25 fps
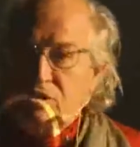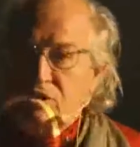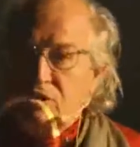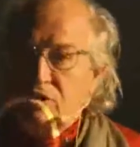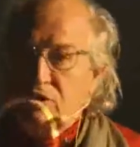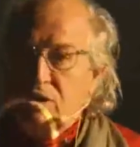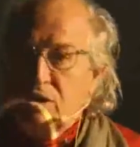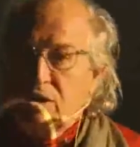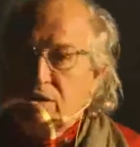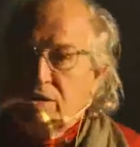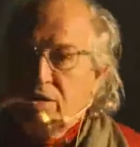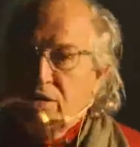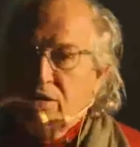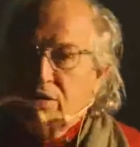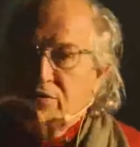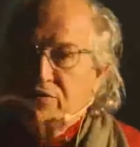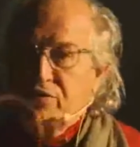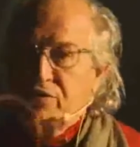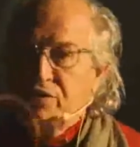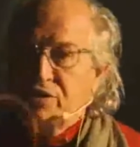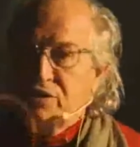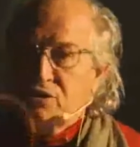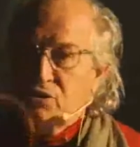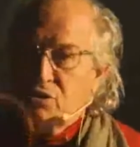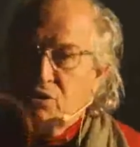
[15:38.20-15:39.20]
is a
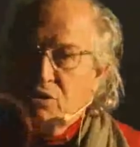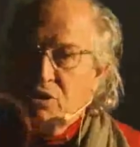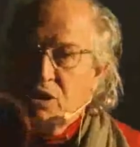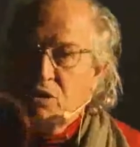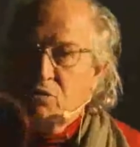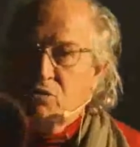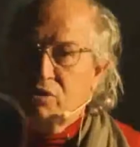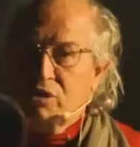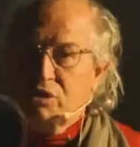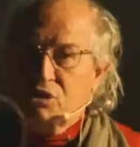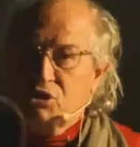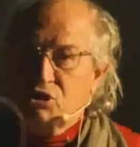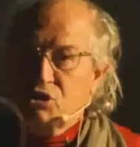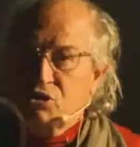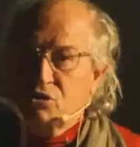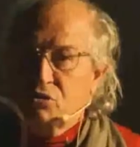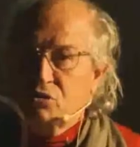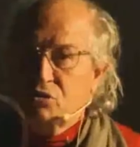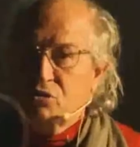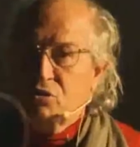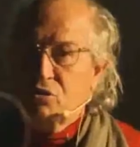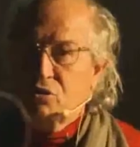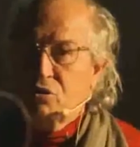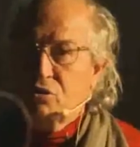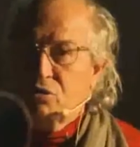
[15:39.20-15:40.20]
fresco that I already showed
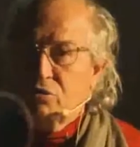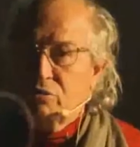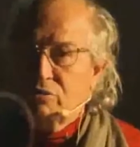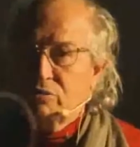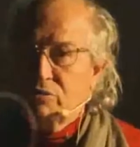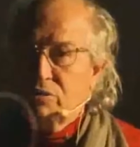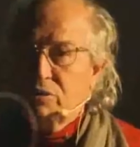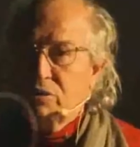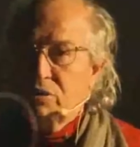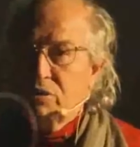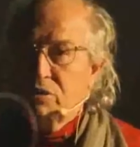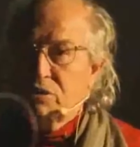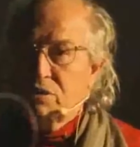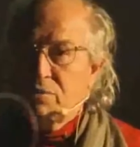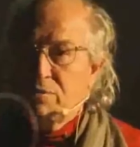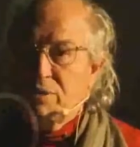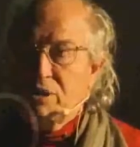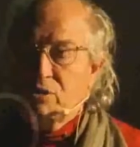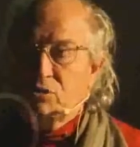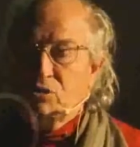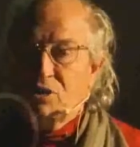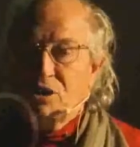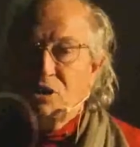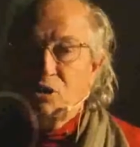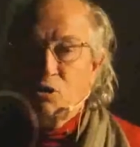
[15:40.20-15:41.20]
to you. It's
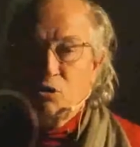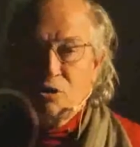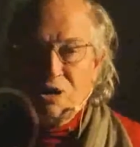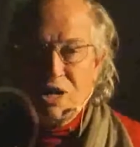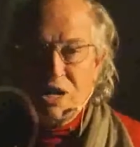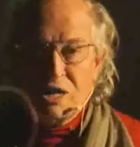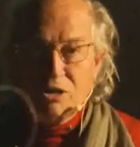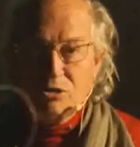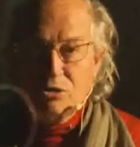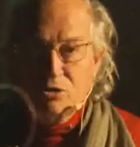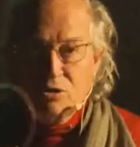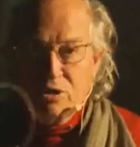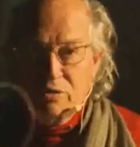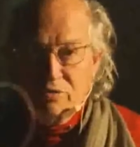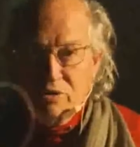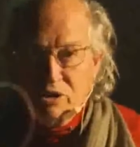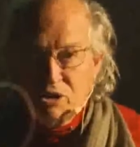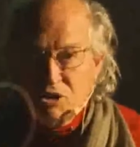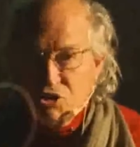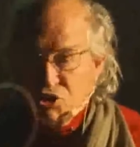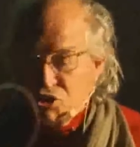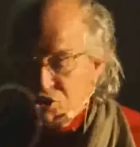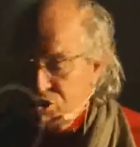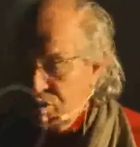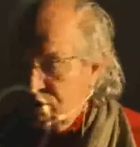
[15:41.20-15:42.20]
about Leonardo da
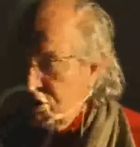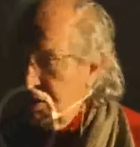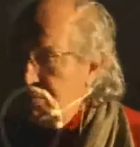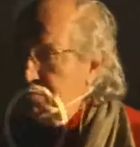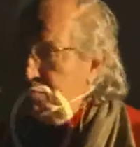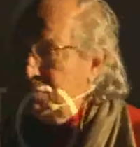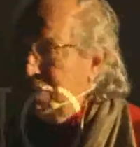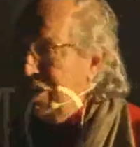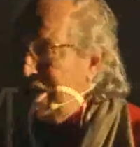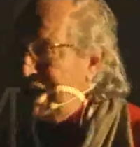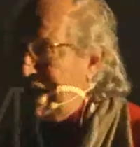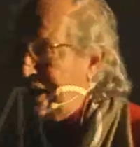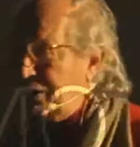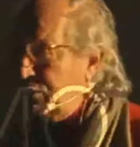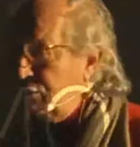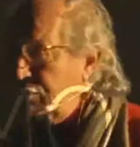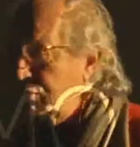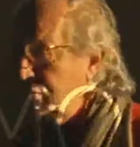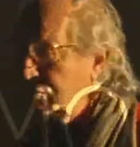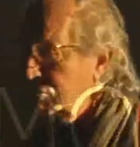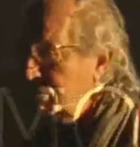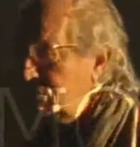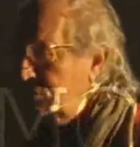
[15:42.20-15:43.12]
Vinci in Milano.